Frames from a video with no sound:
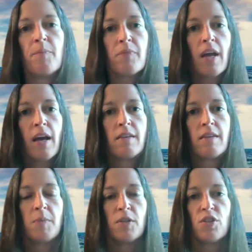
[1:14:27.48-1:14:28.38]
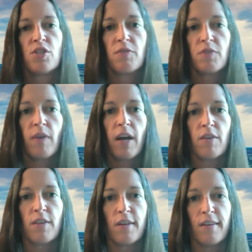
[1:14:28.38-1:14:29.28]
and species shift
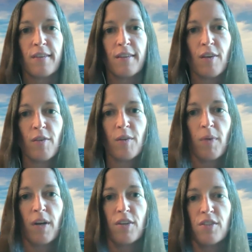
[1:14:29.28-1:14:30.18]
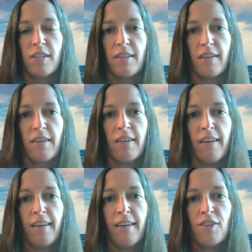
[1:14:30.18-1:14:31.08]
around, the predators need to
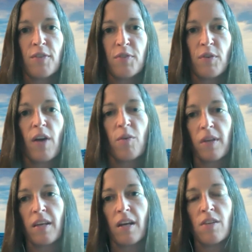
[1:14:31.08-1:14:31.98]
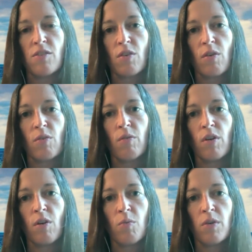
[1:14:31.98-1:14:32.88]
shift around with it. And so,
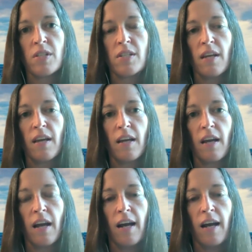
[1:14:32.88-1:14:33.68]
we're seeing,